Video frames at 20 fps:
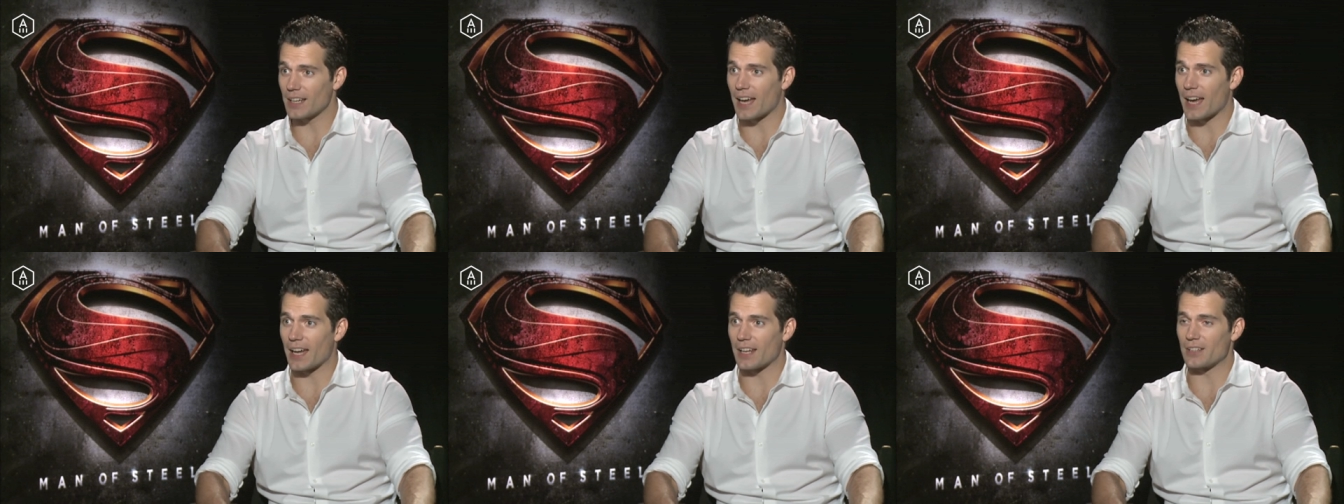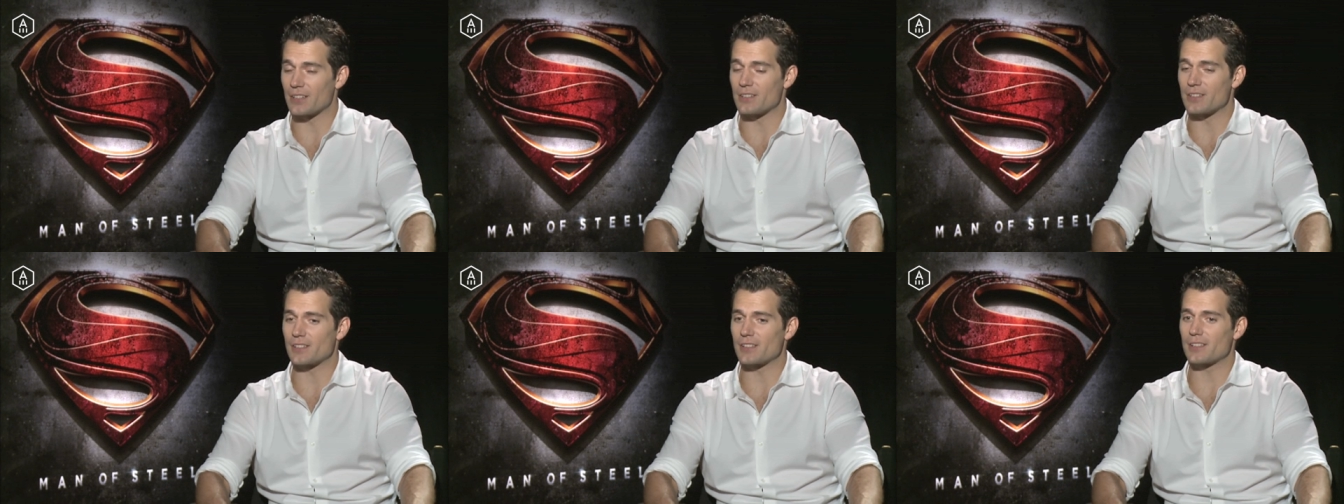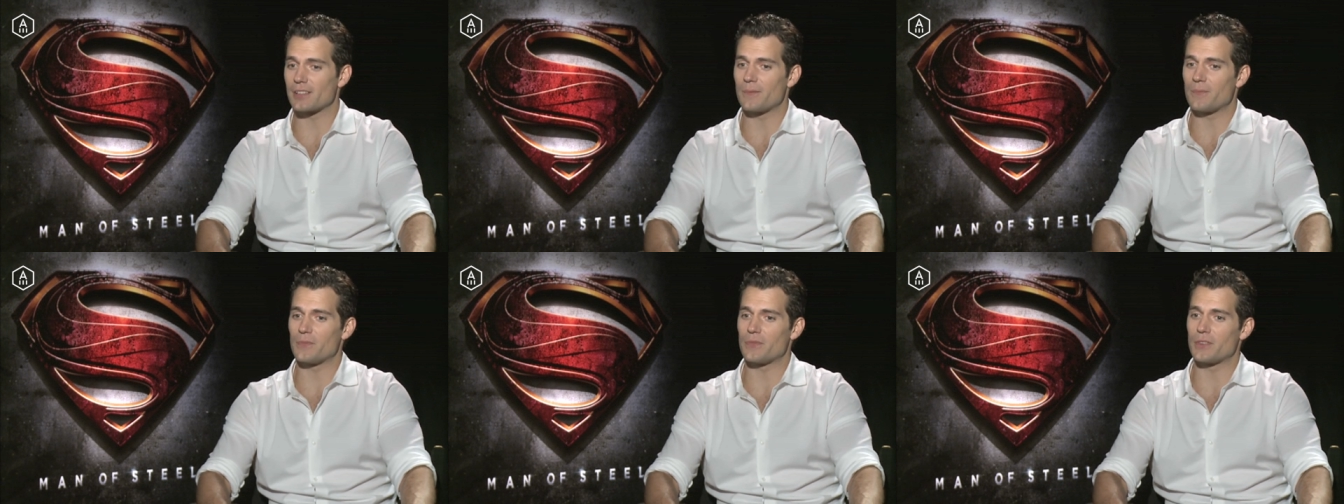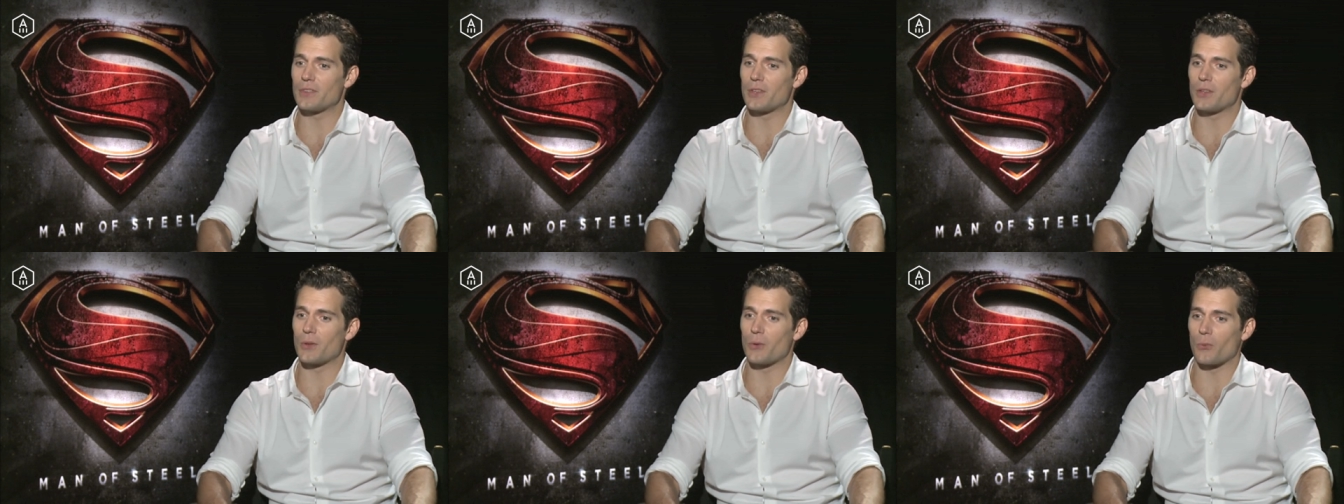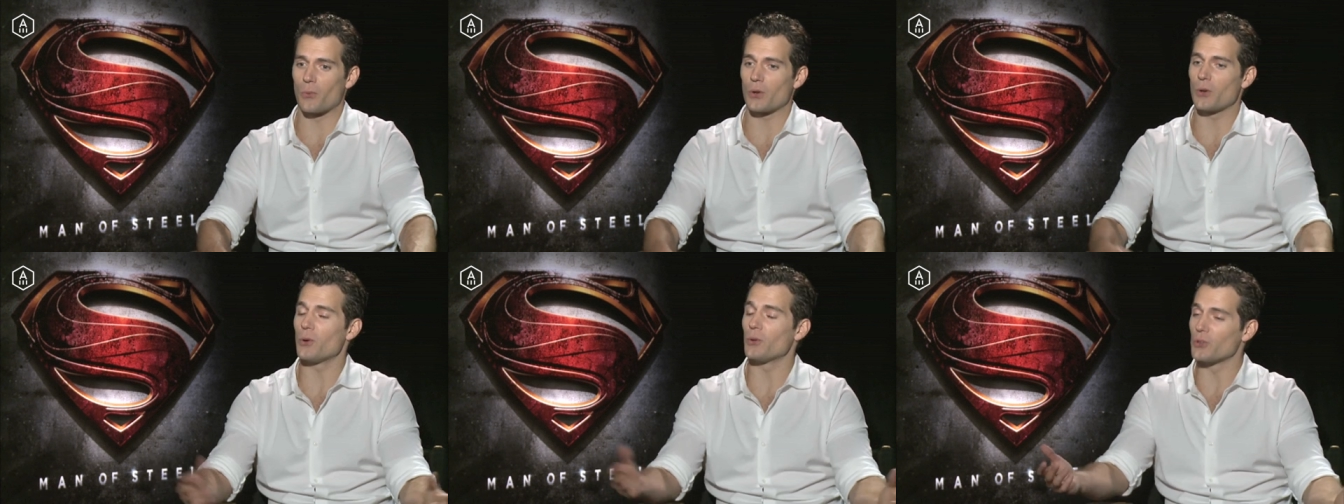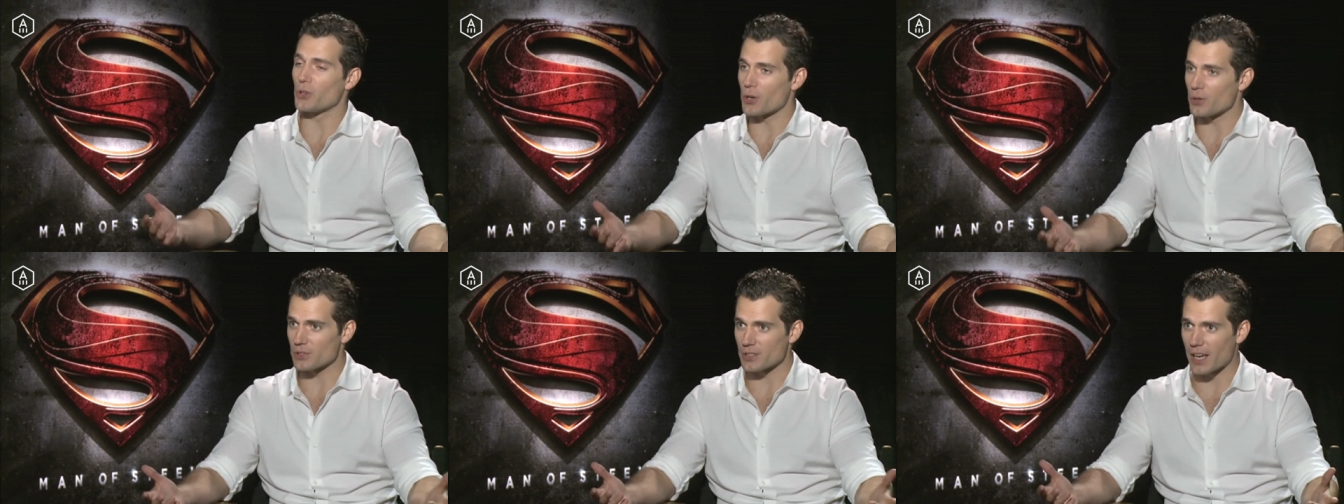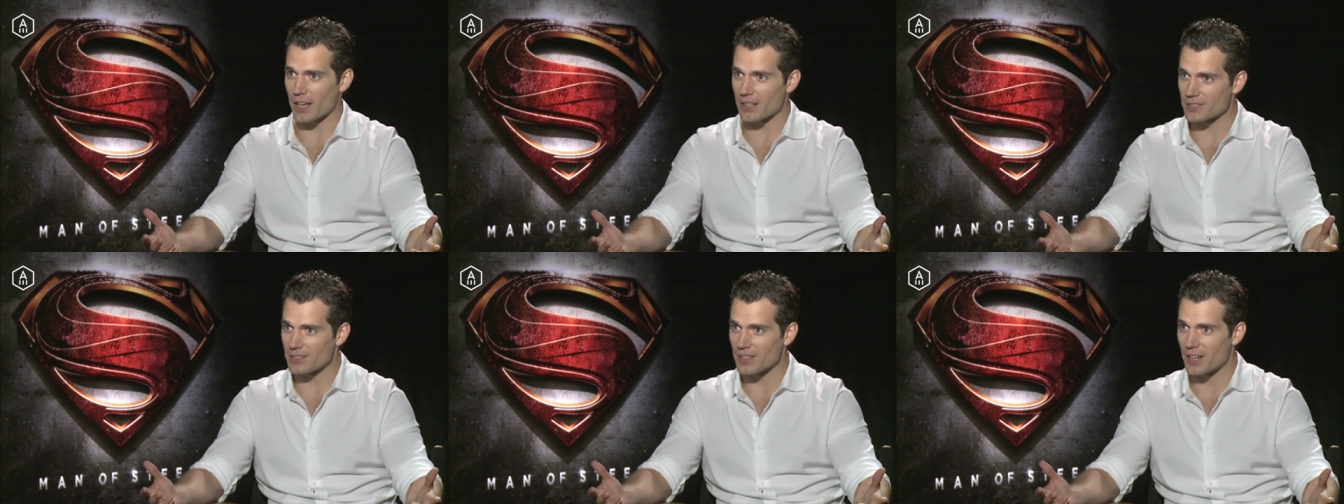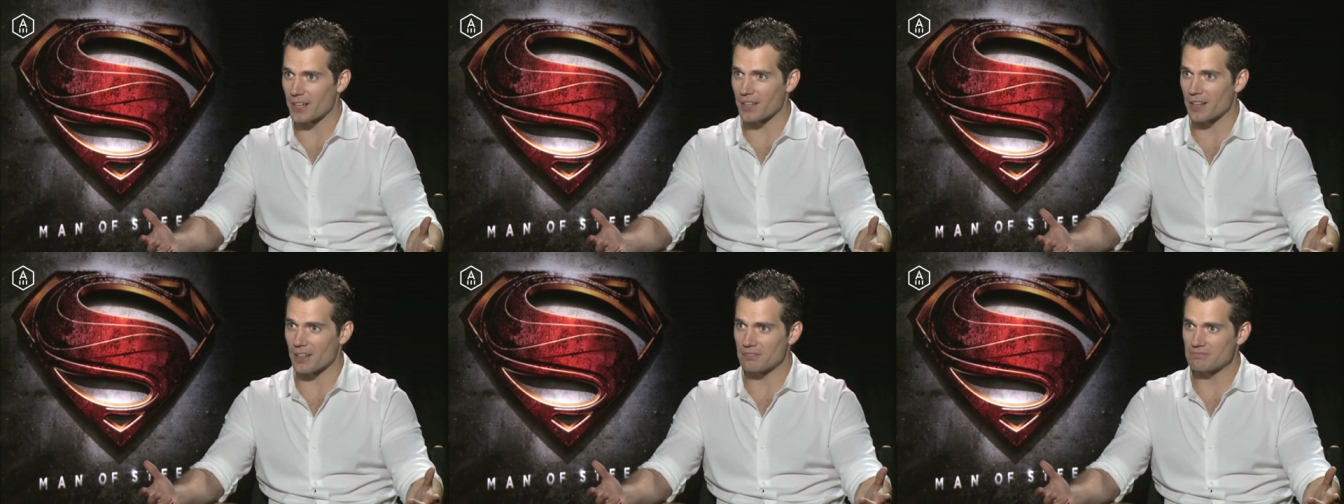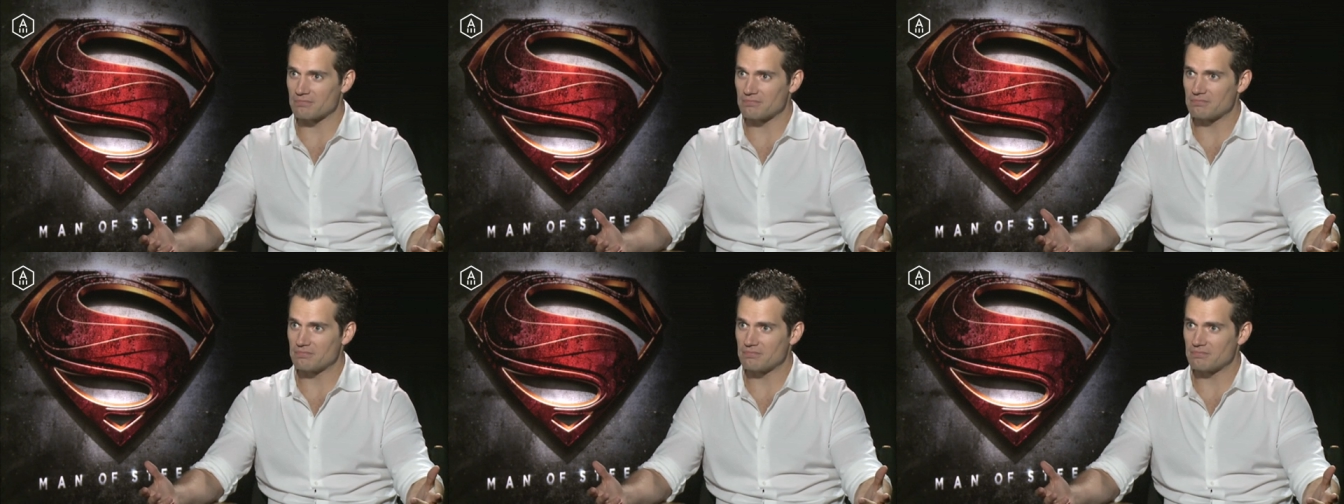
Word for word: And we all know Zack Snyder.